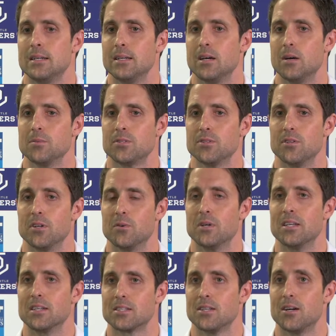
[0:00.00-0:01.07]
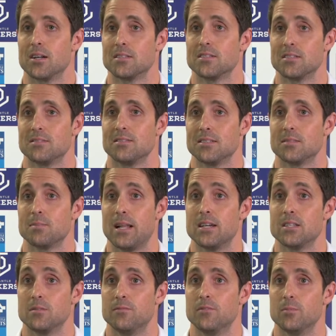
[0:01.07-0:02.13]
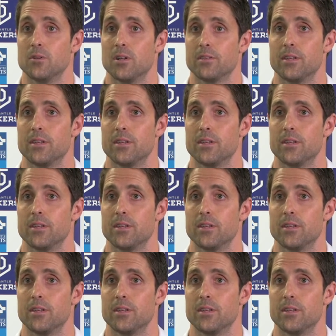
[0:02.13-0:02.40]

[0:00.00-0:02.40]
yeah, I'm certainly really excited to play some football.